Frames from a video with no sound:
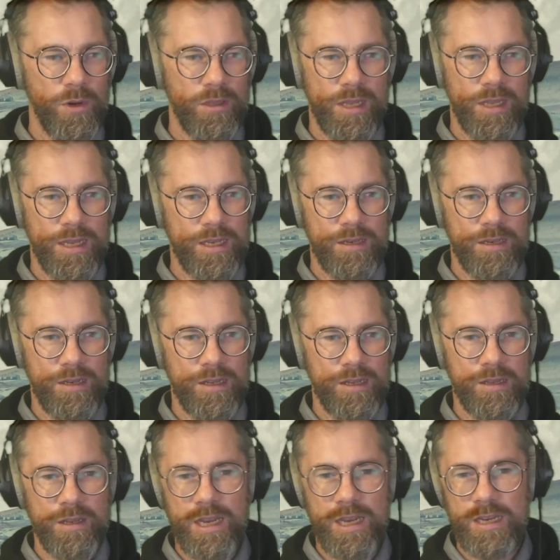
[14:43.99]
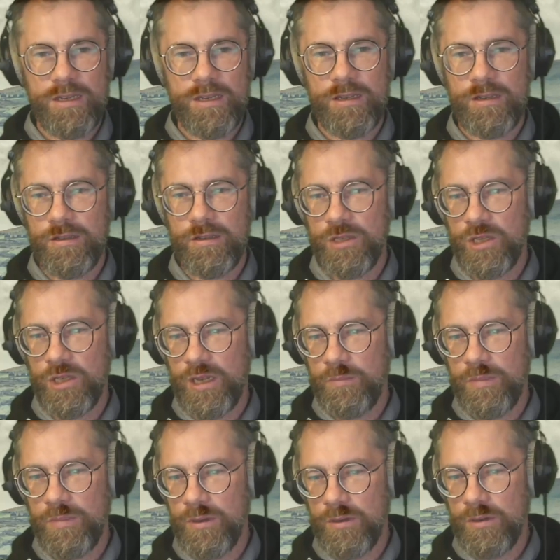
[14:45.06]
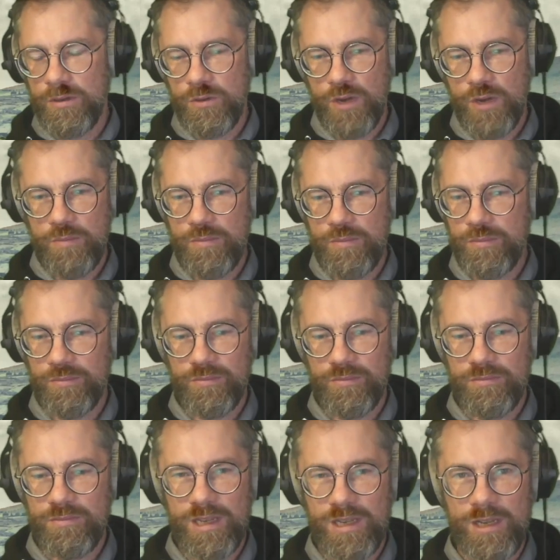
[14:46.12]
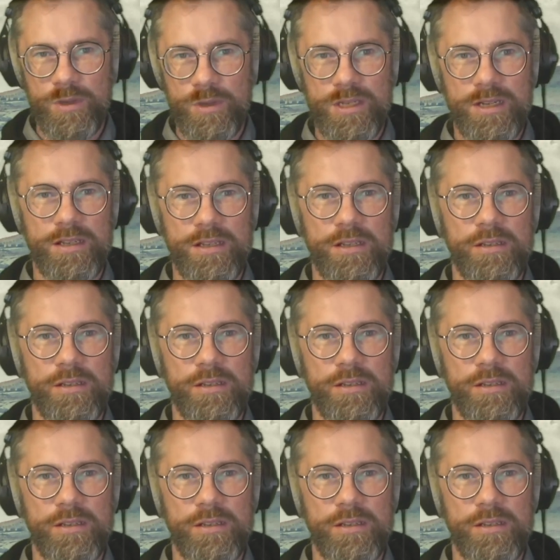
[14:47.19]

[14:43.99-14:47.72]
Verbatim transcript: They can eat, sleep, and dream linguistics.